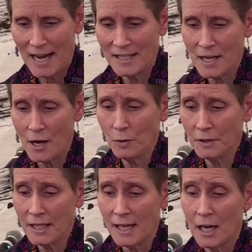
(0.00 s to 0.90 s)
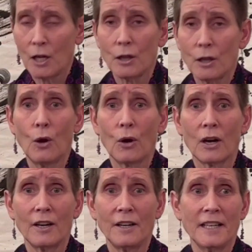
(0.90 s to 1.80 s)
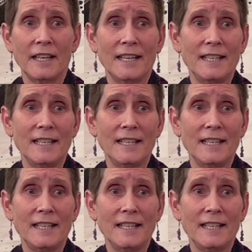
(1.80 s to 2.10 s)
as the only Lord